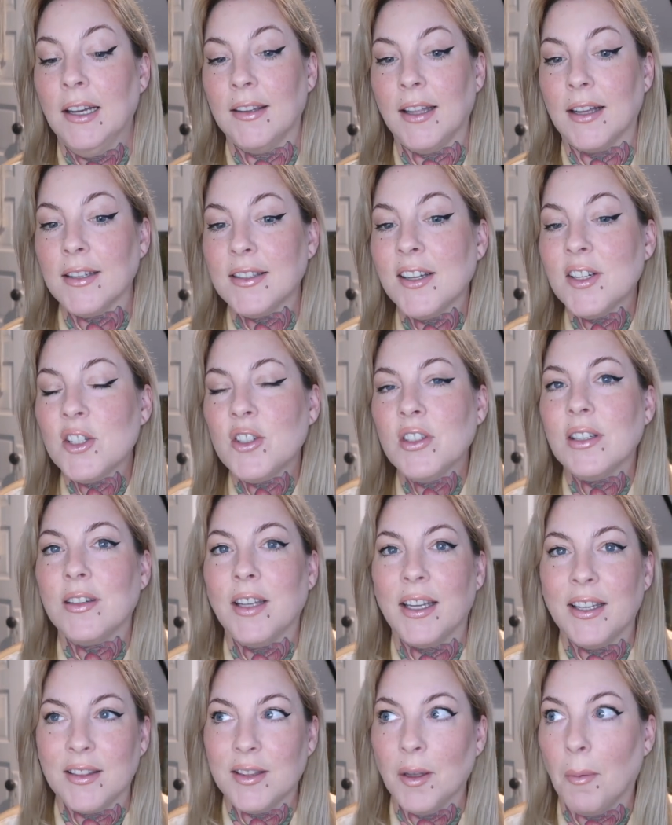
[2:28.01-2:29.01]
That's actually
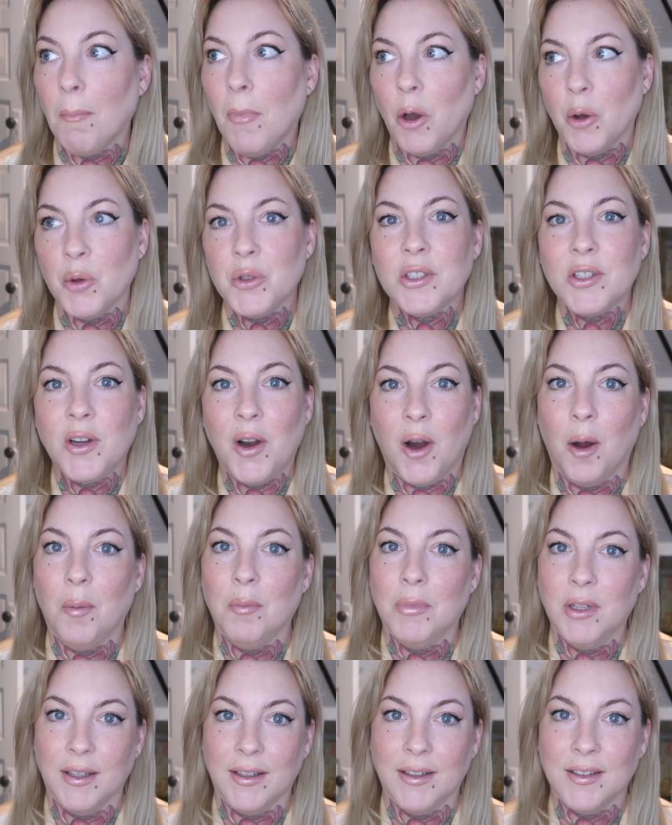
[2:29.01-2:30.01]
like the most
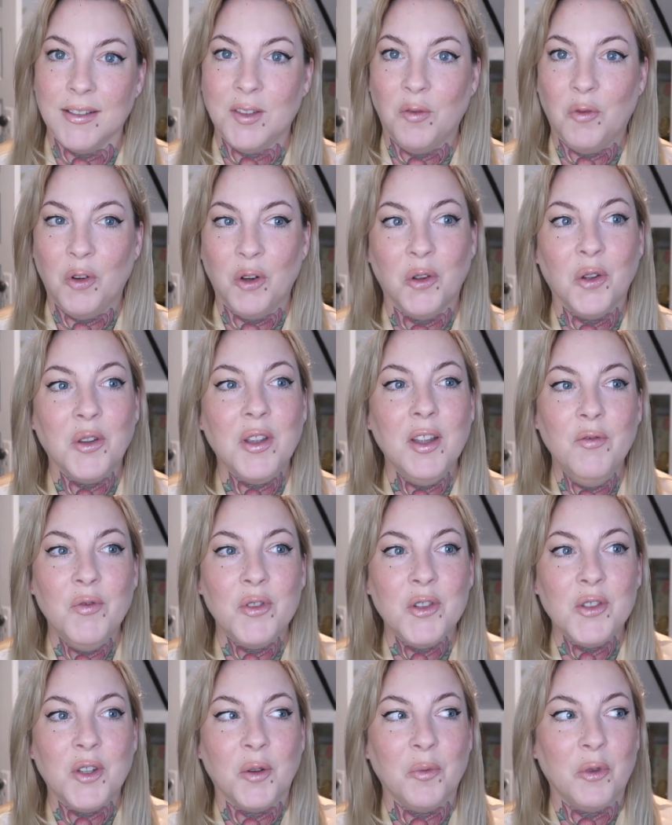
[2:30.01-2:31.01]
calm place. If you're looking
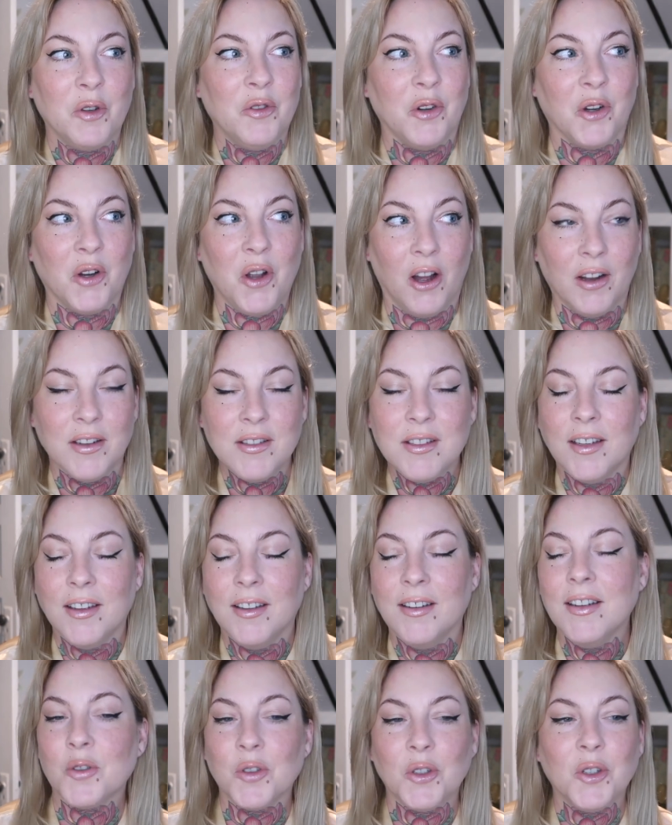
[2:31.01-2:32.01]
for somewhere for
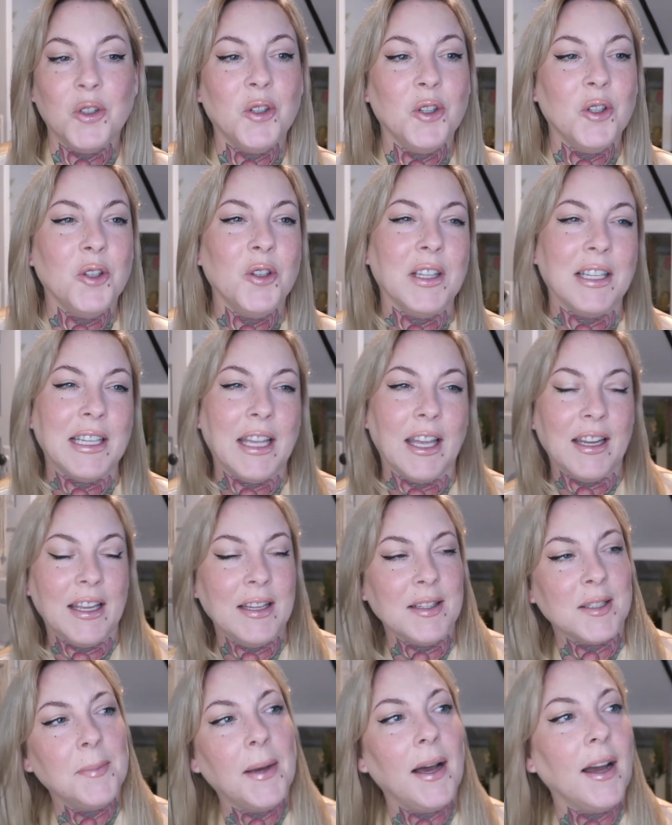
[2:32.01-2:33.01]
content, scroll and get
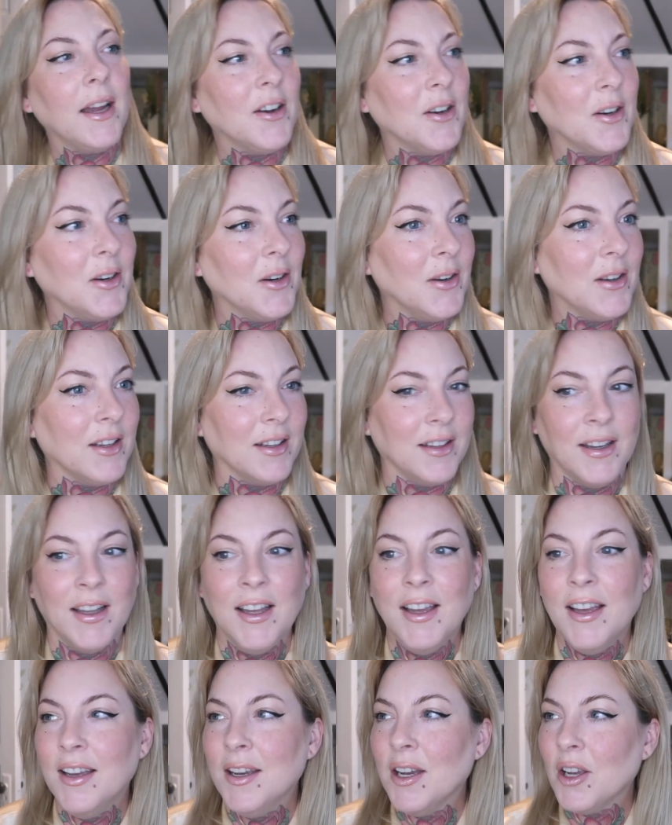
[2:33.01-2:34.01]
inspired and
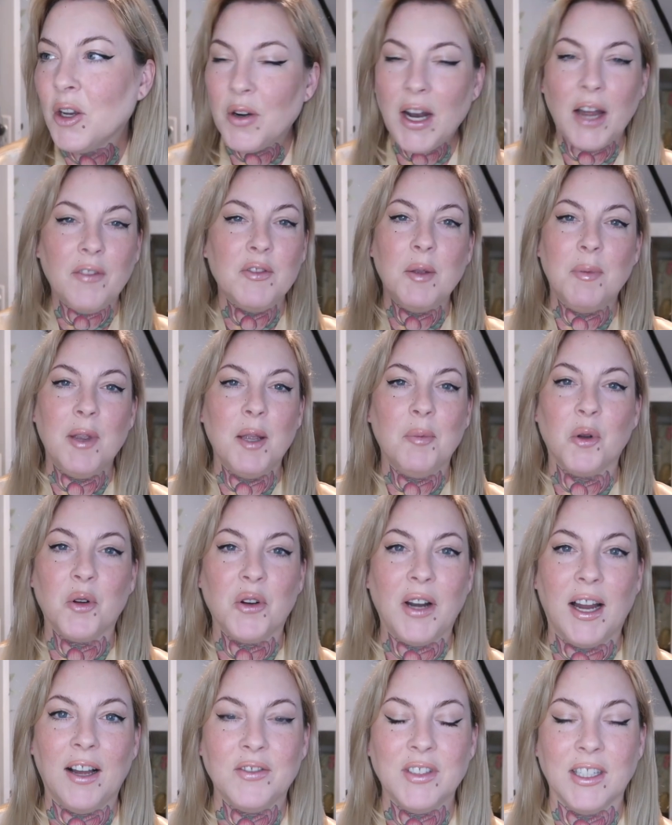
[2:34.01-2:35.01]
crafty people
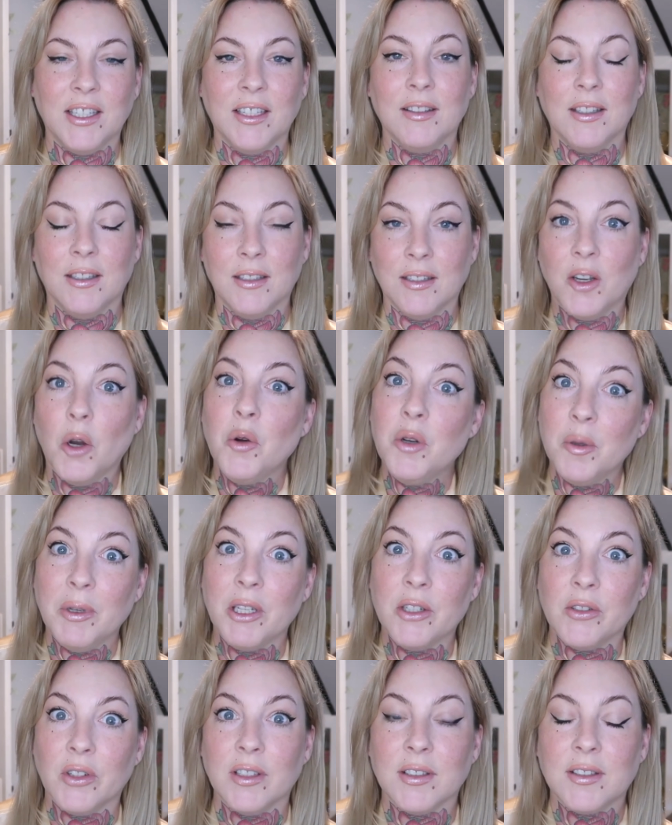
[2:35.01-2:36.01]
crafting, then go to
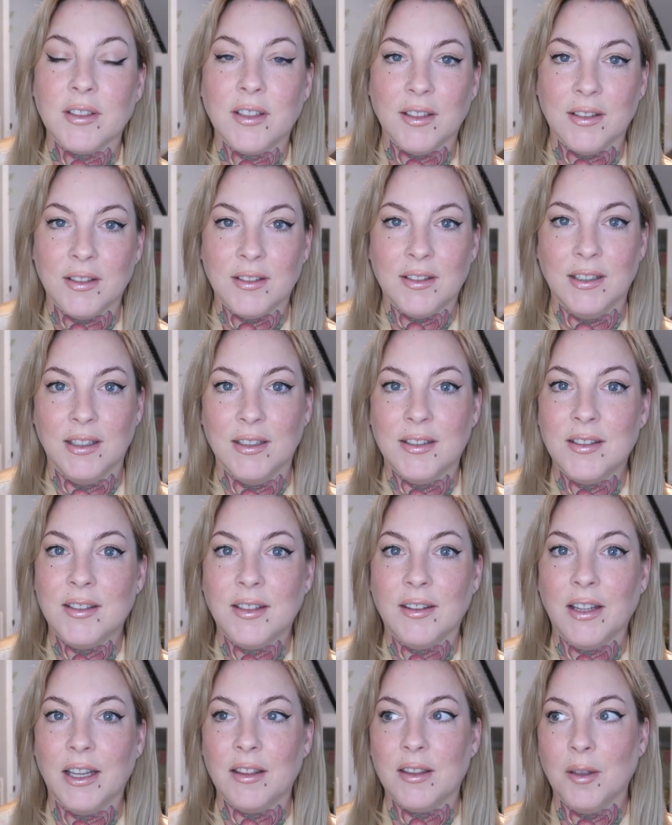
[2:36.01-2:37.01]
Pinterest because
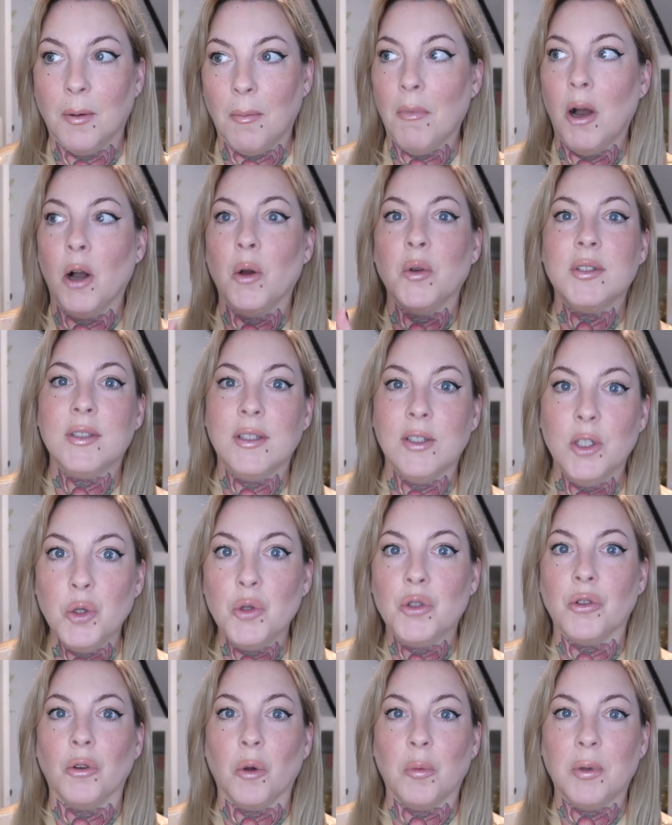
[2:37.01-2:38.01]
it's like the most
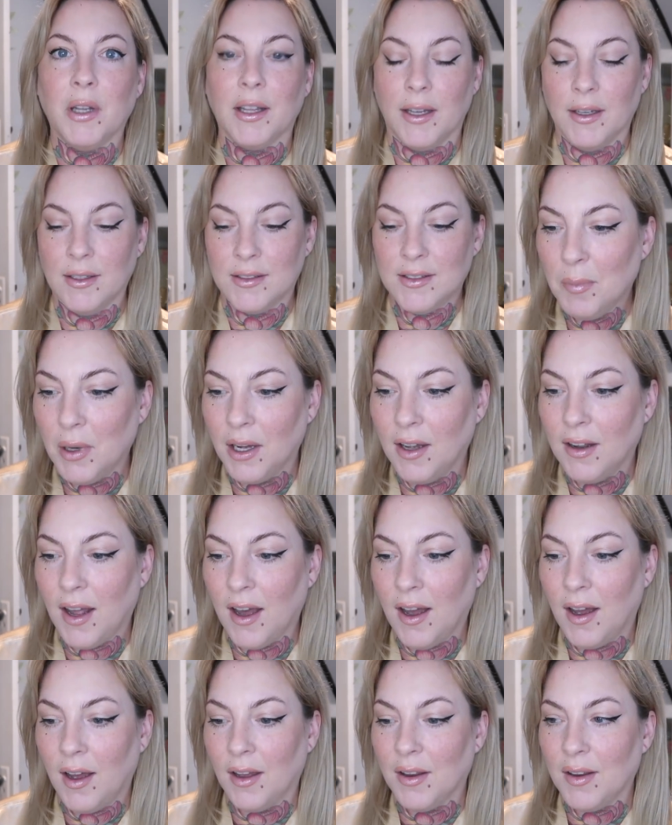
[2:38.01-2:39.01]
neutral place. But
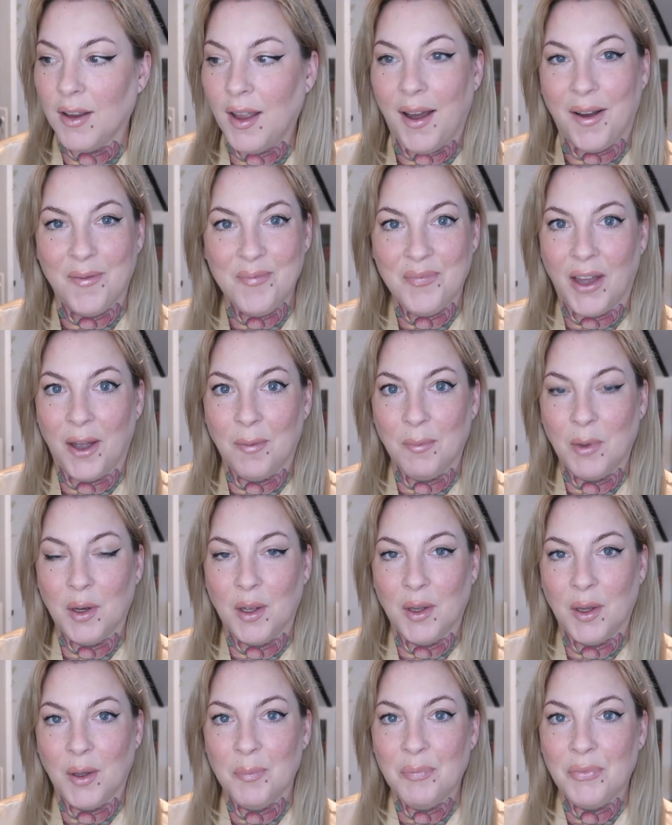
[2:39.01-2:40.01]
yeah, I'm
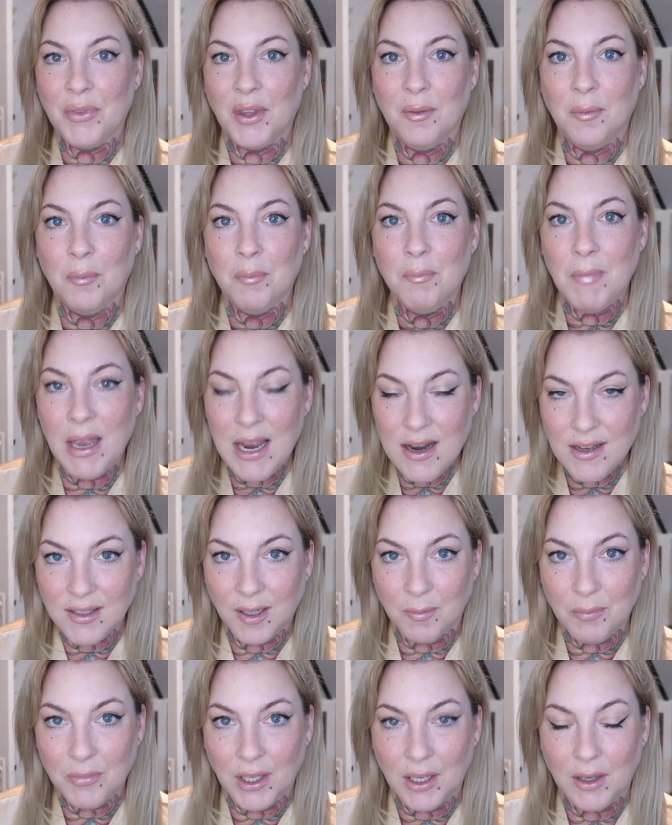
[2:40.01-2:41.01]
going to make
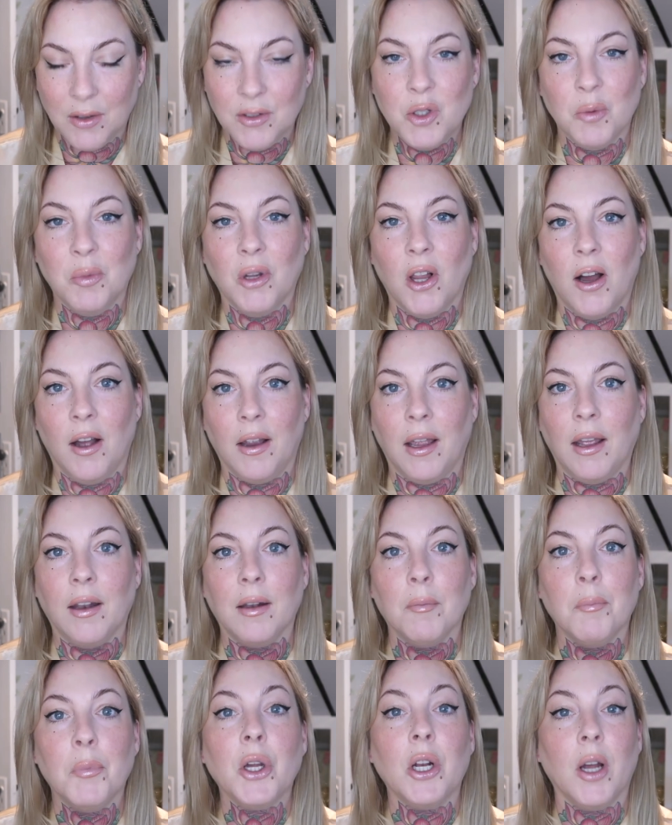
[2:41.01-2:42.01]
something to blog
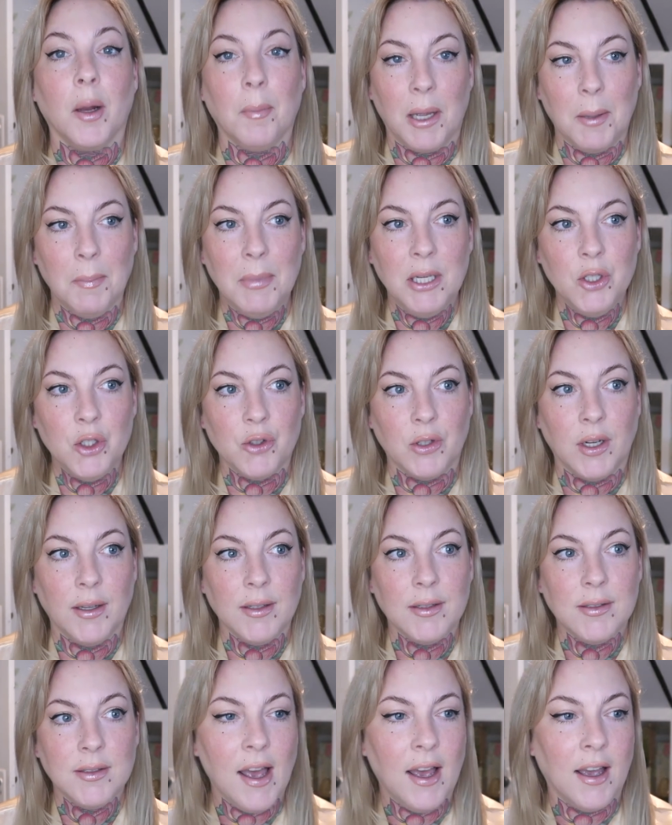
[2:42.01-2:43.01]
and put on my Pinterest.